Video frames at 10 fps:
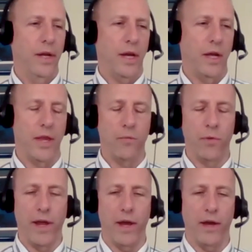And then
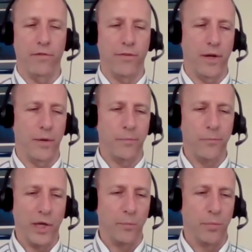we have, um,
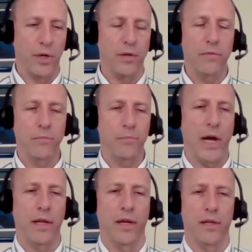we can put
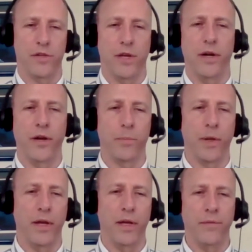pylons on an
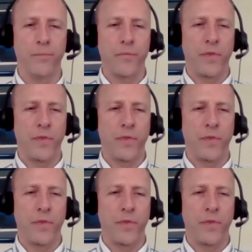airplane